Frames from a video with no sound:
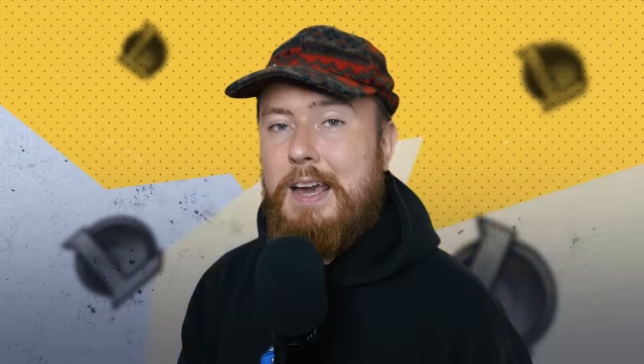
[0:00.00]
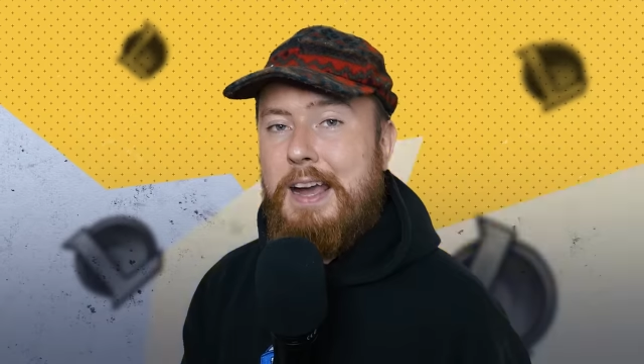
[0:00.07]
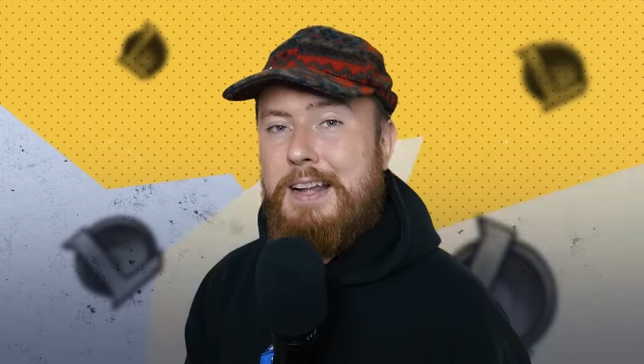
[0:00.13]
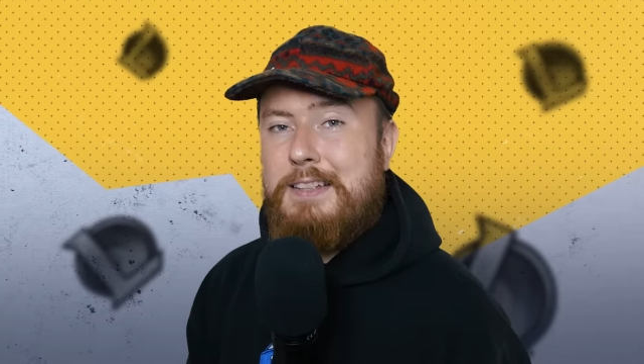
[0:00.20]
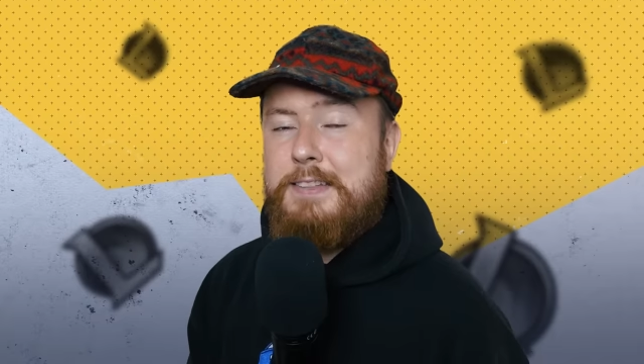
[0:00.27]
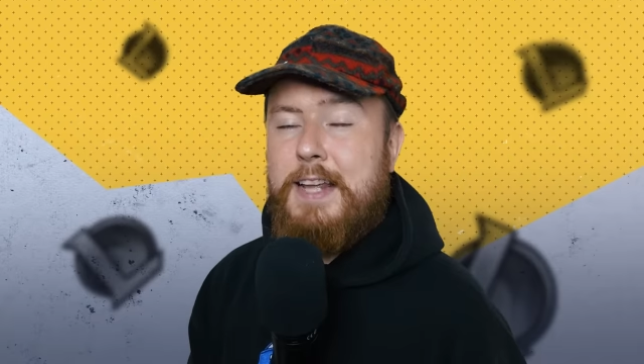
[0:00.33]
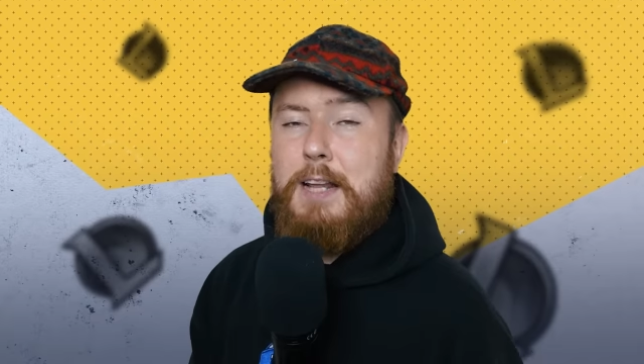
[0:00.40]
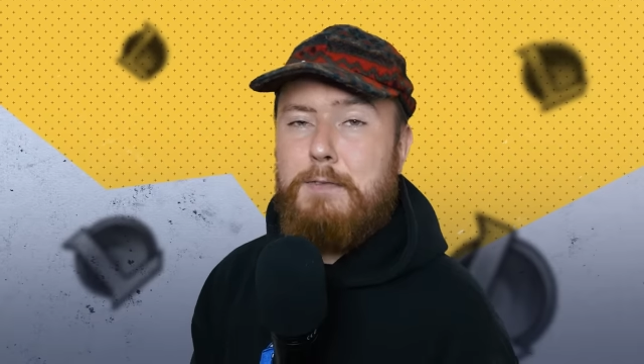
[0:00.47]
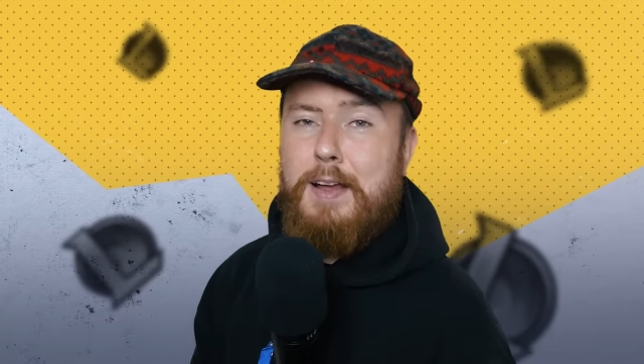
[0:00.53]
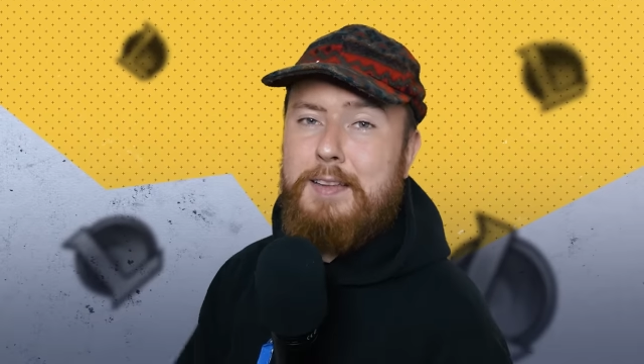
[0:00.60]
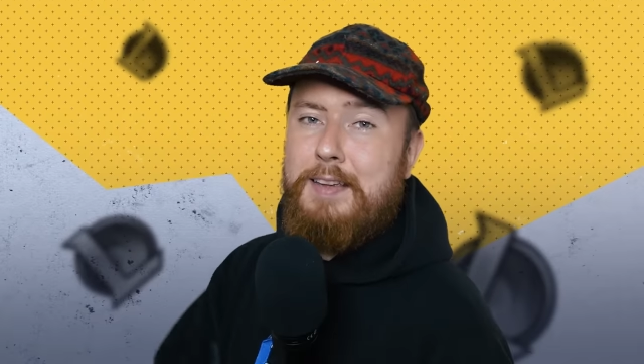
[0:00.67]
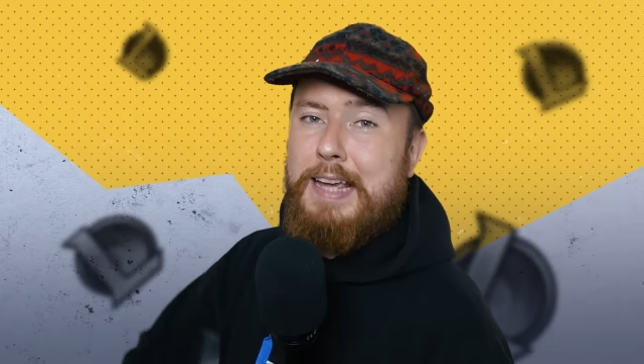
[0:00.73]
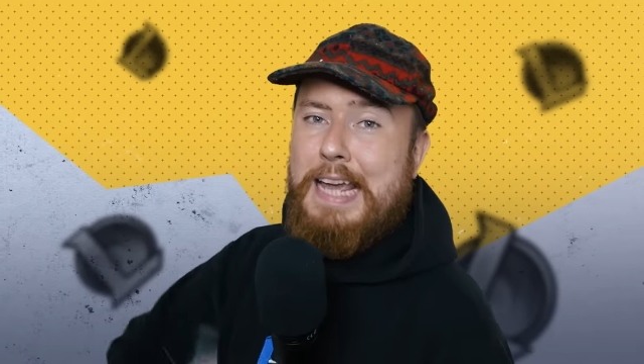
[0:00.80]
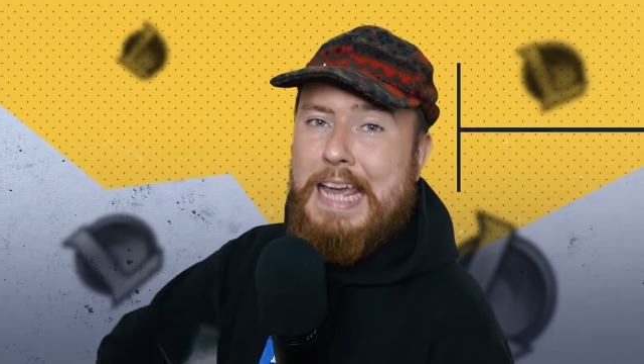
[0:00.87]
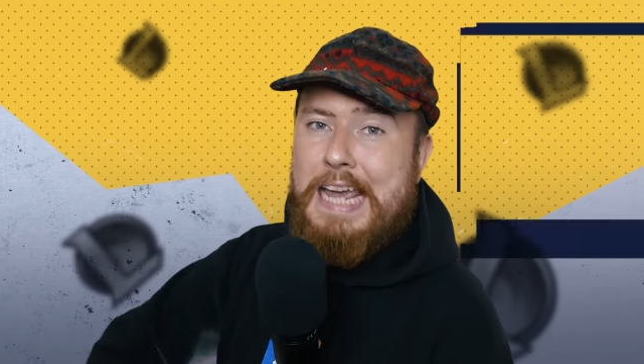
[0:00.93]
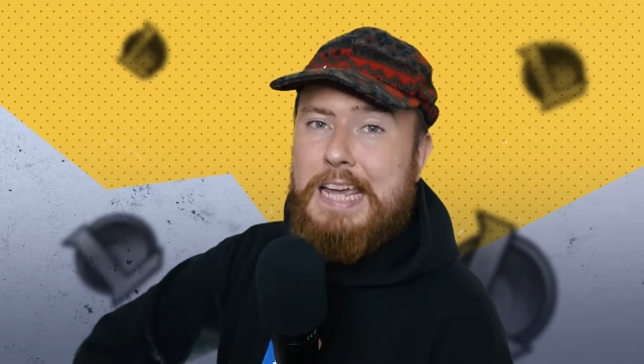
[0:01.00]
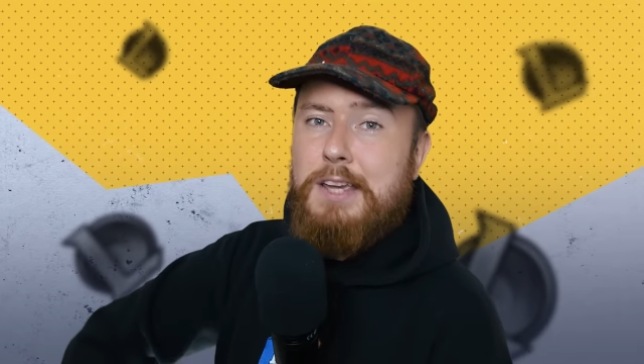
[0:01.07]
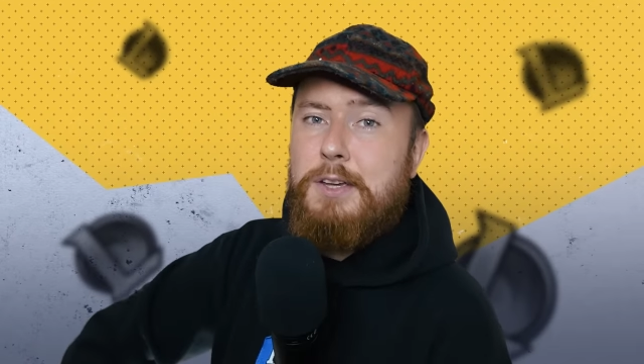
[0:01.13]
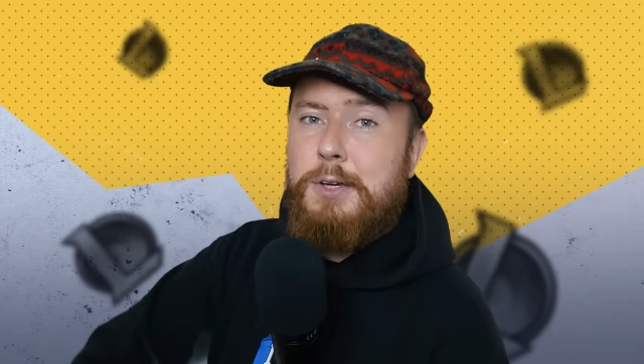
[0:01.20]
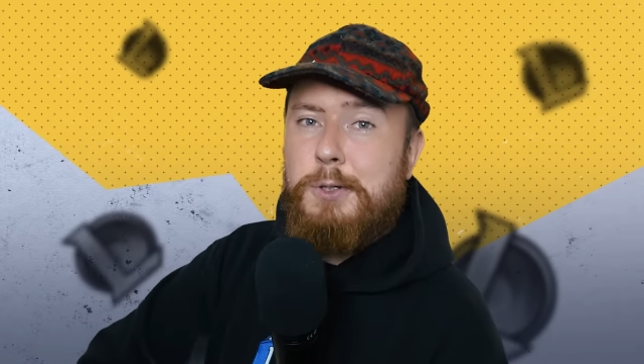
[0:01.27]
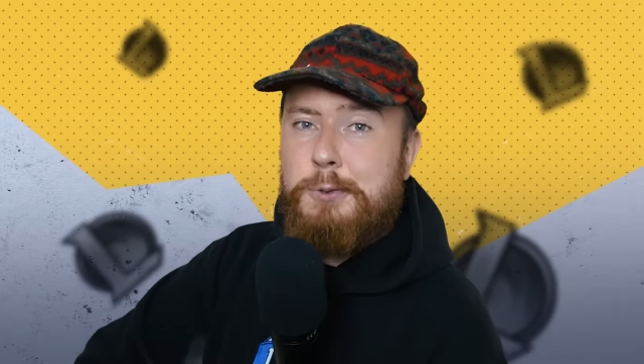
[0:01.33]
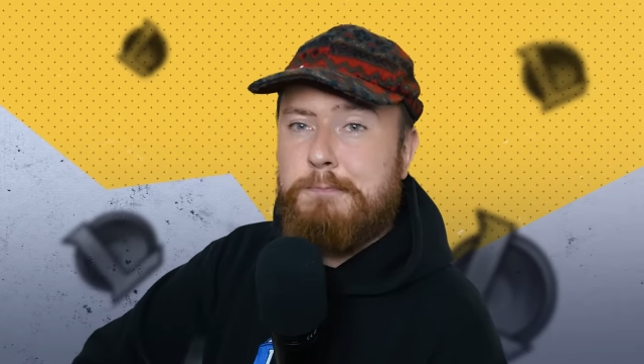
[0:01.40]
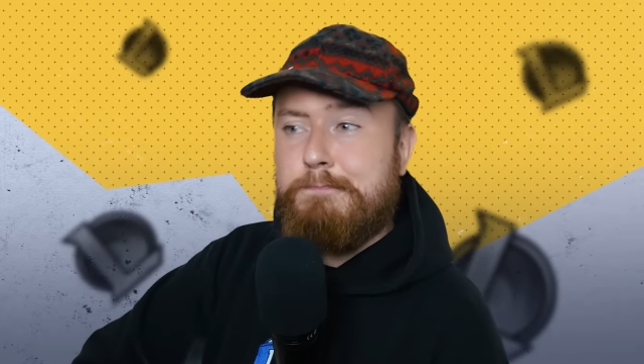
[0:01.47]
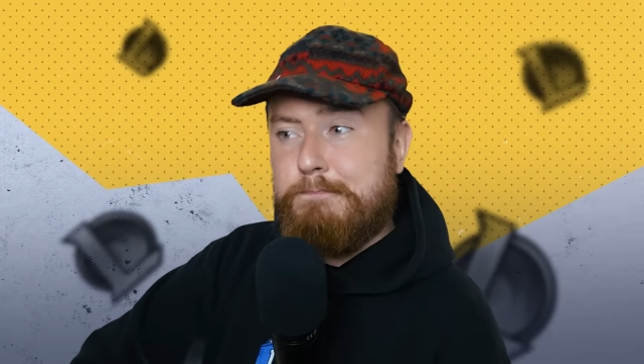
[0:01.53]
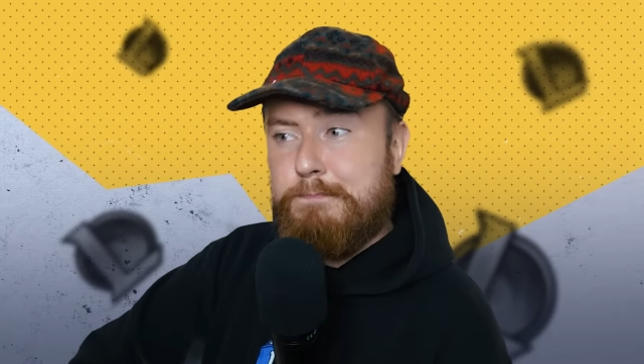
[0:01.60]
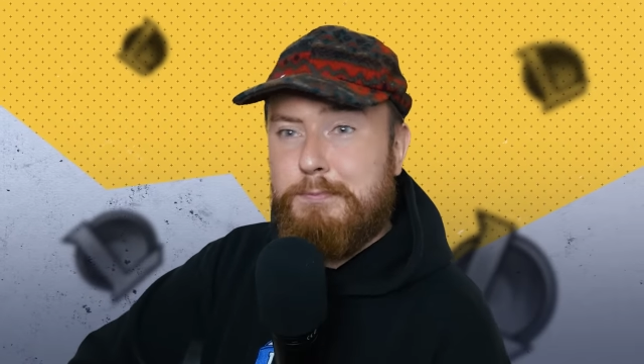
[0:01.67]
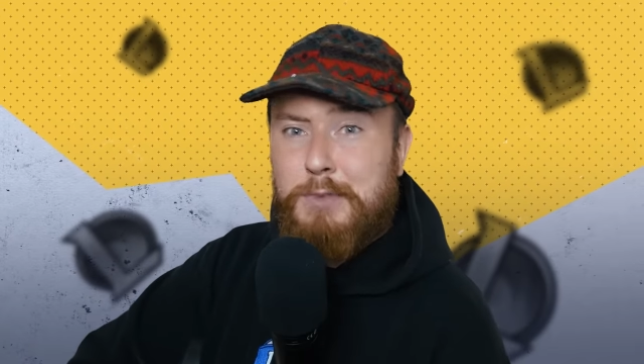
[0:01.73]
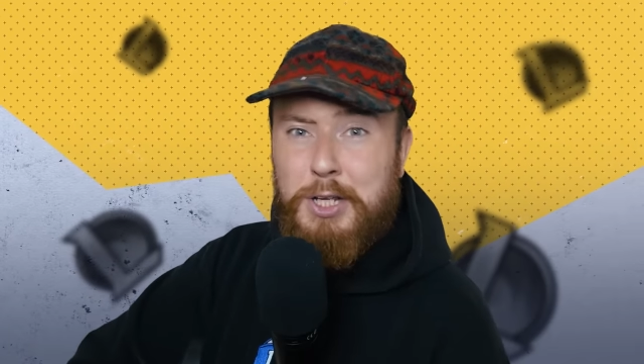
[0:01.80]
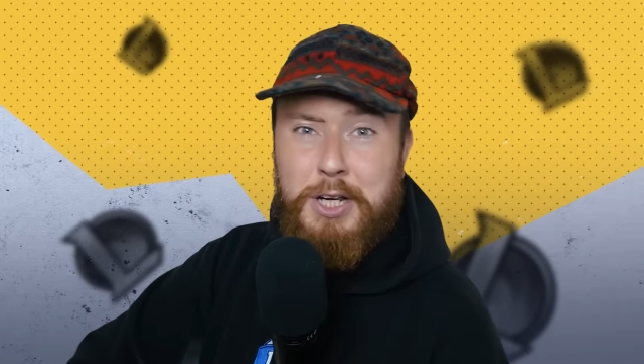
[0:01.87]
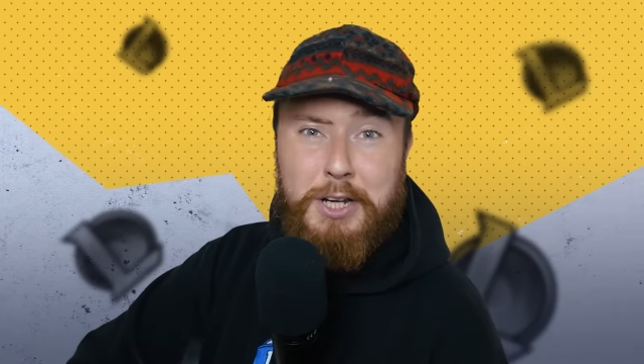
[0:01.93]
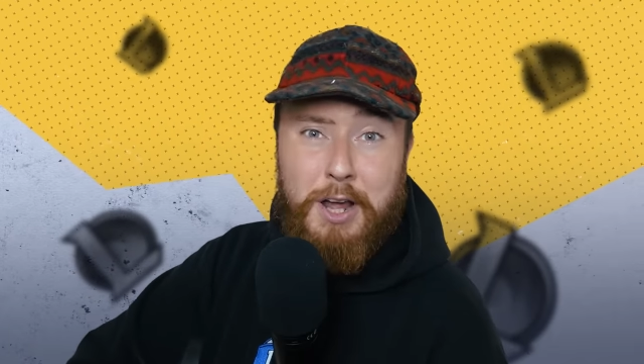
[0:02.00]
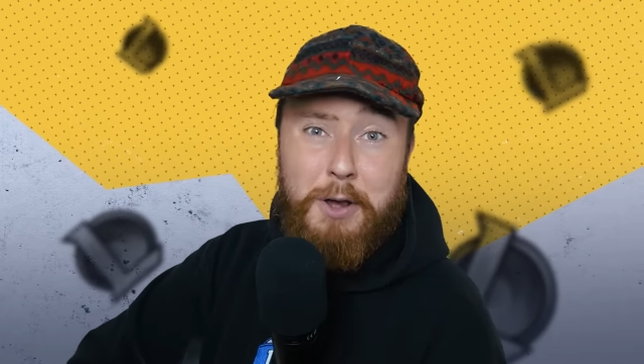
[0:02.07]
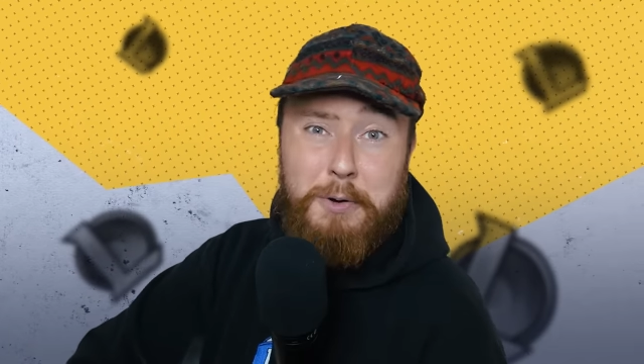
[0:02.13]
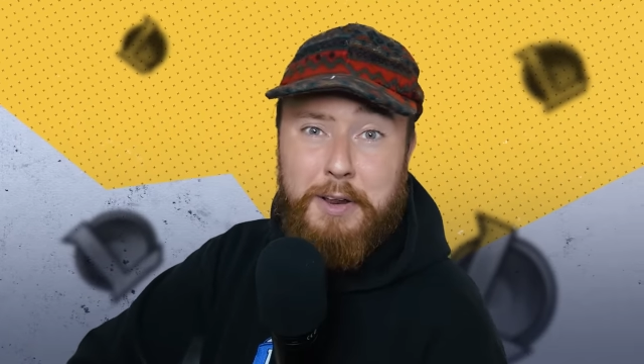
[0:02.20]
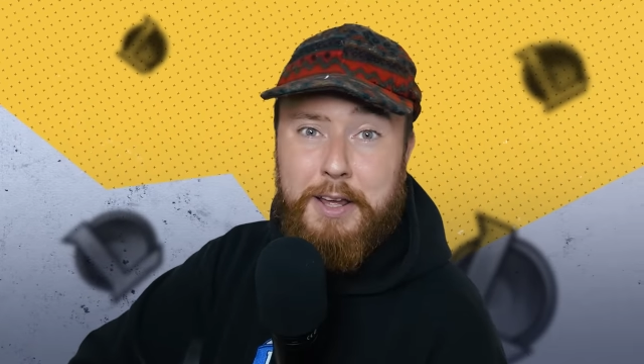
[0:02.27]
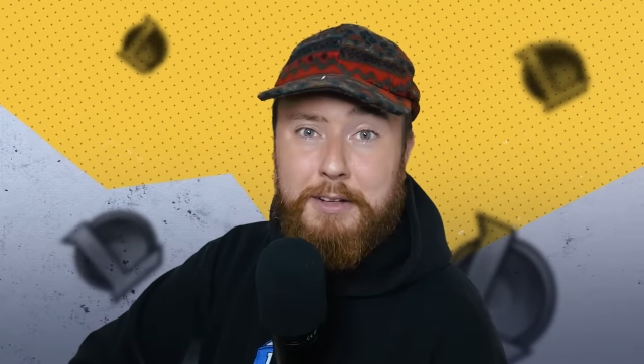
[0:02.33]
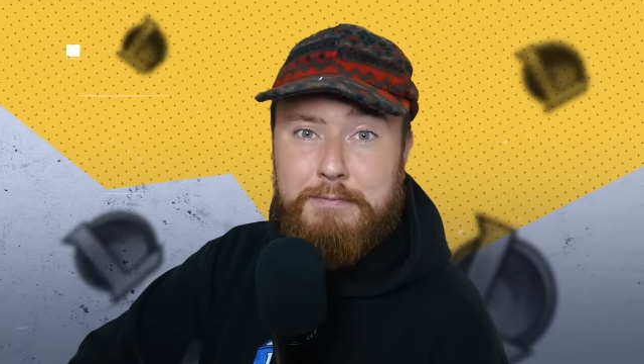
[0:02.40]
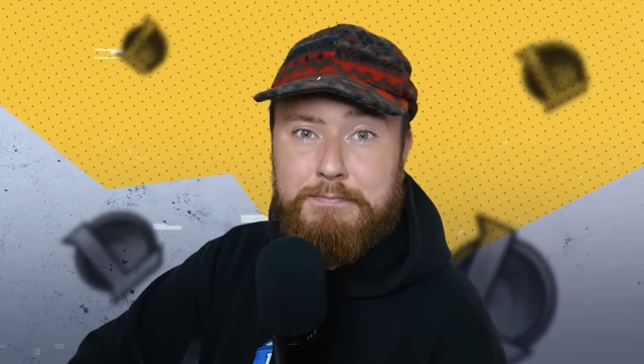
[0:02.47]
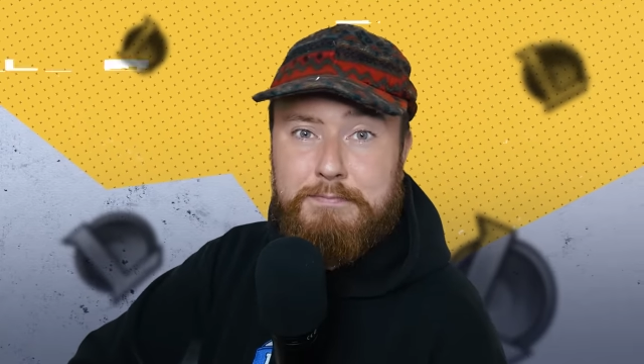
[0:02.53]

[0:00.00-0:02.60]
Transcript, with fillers: Instead of letting it eat you, you can own it.